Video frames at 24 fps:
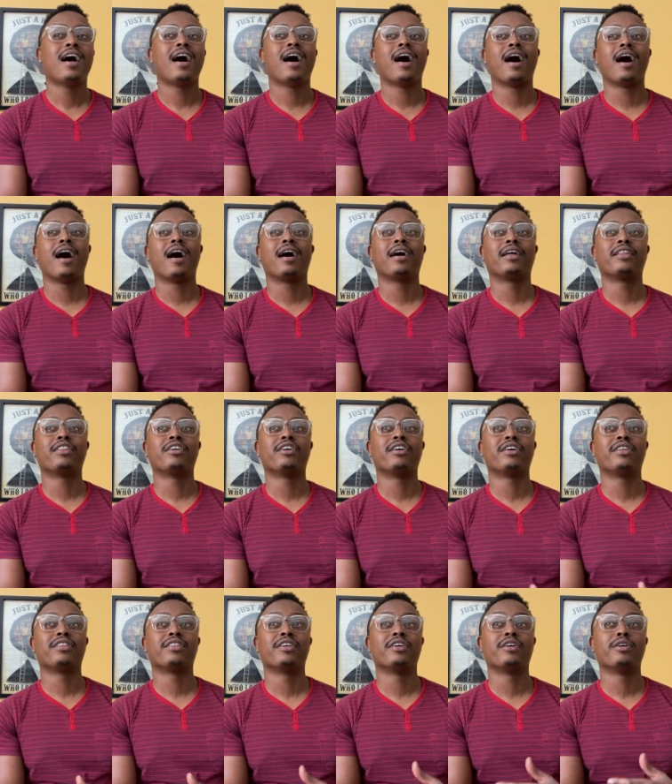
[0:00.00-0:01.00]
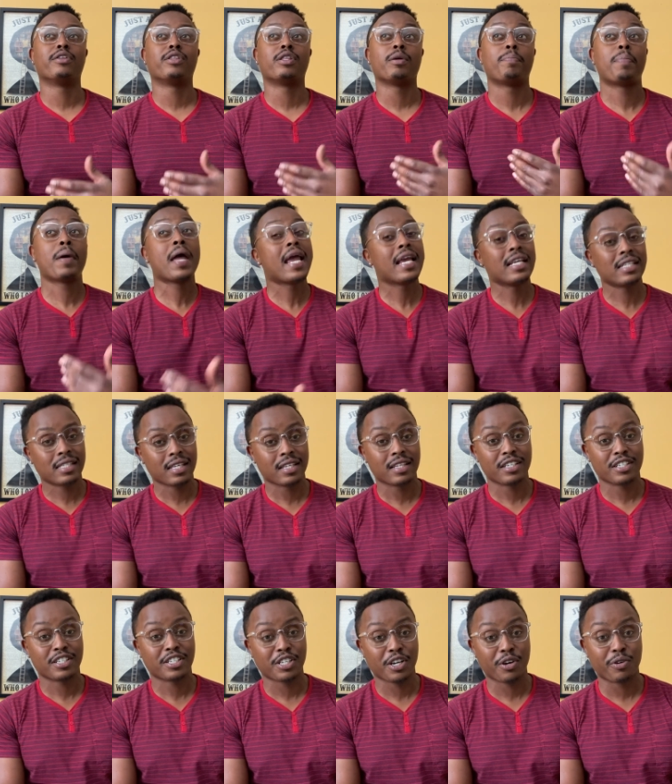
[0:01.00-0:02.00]
Uh, the the the pace of
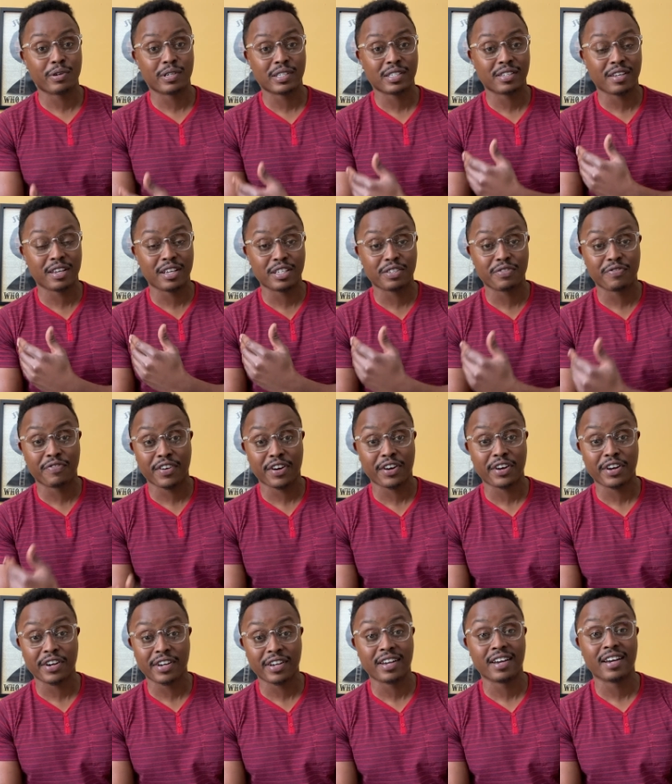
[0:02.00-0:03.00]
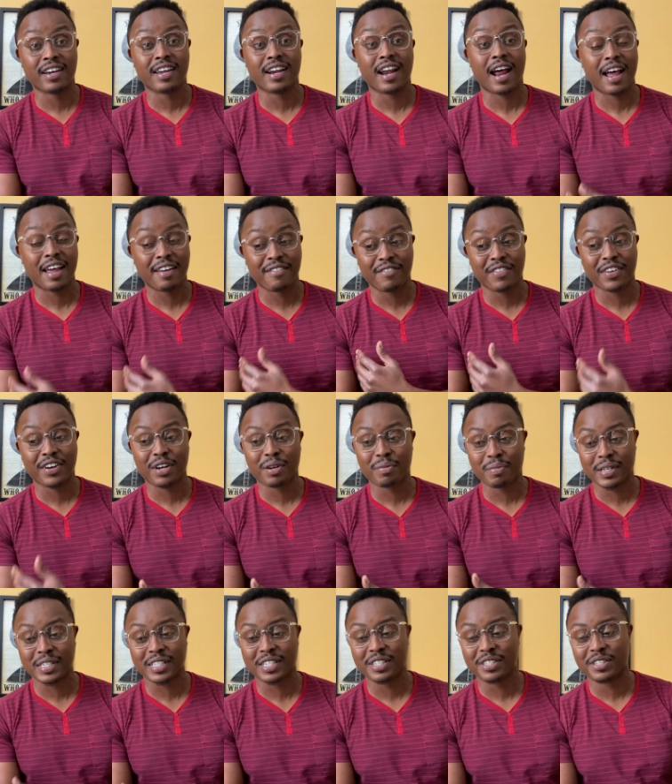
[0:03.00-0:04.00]
this show is is very good. I very
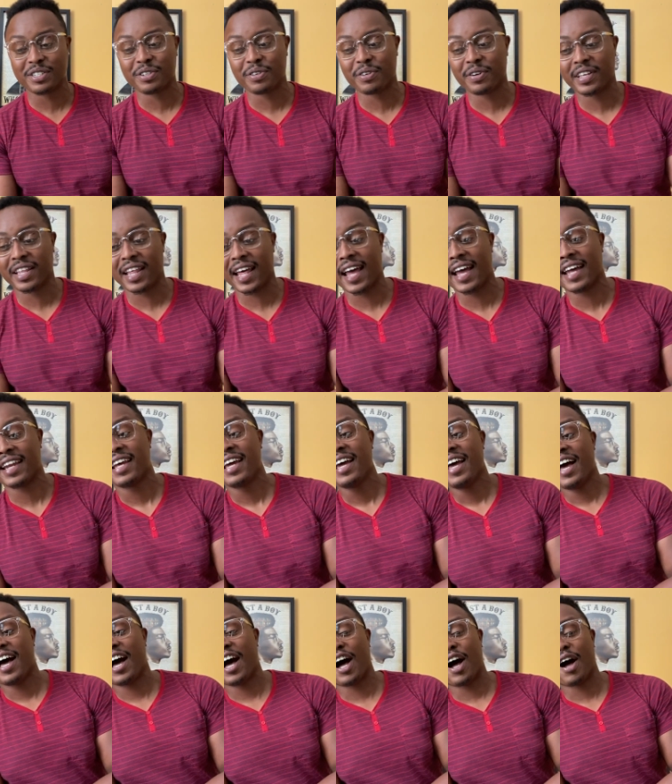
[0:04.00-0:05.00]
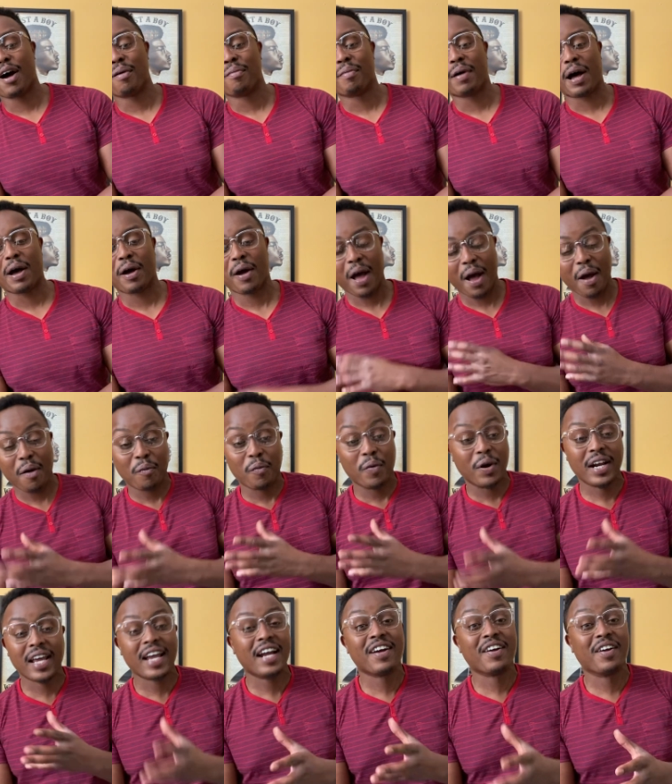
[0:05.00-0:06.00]
much enjoy that. Um, I, I want
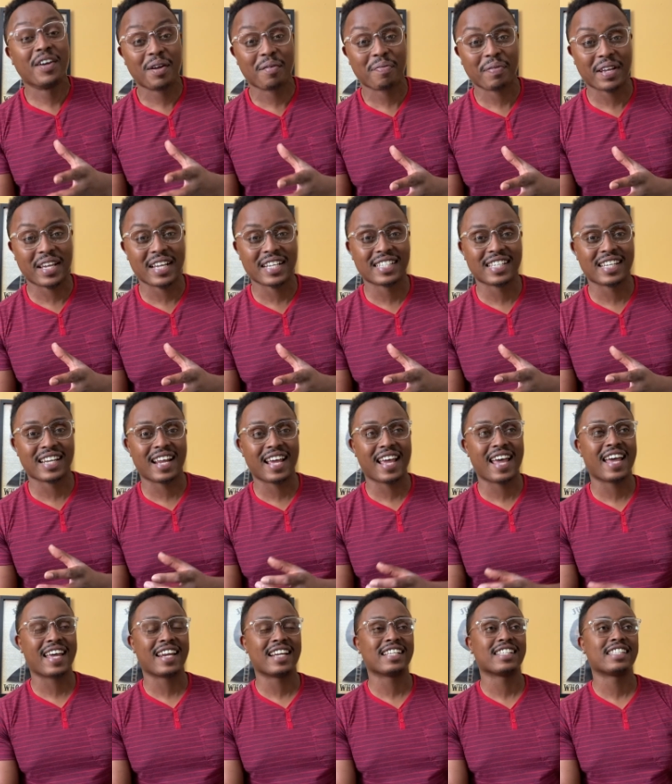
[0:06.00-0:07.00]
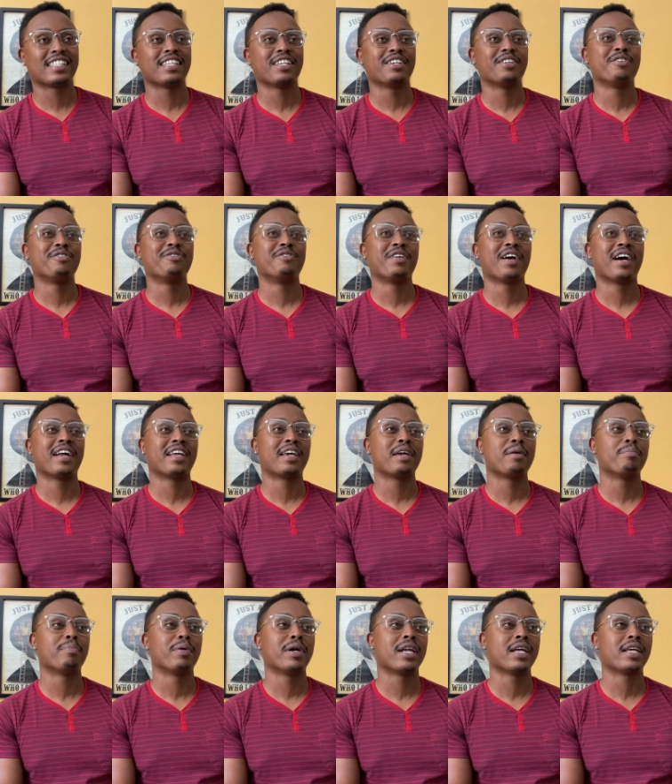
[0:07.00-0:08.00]
to hurry up and get to the end and see who done it,
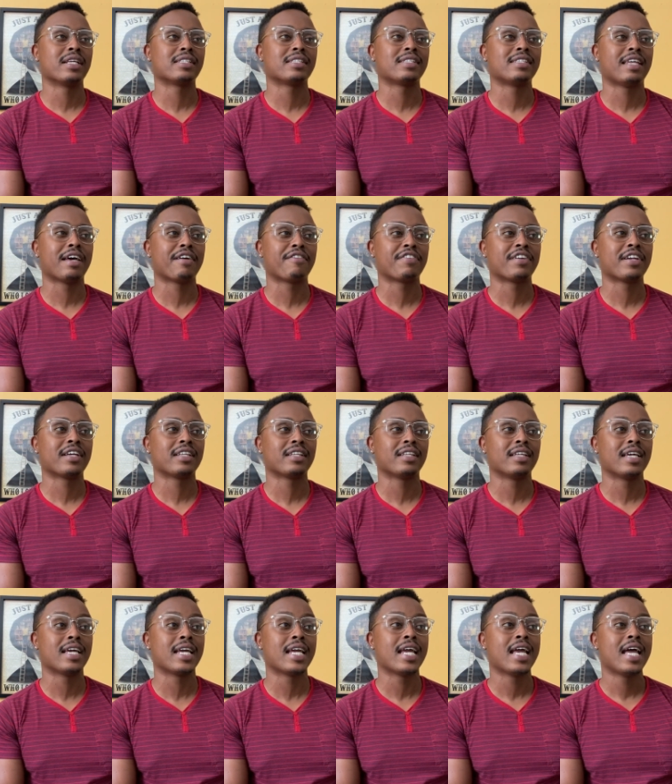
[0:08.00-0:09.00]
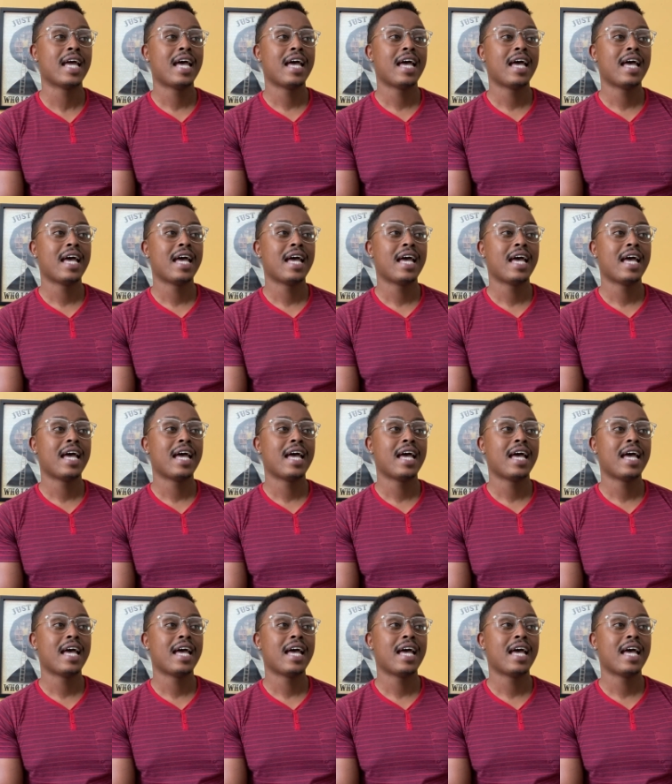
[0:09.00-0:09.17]
but it's definitely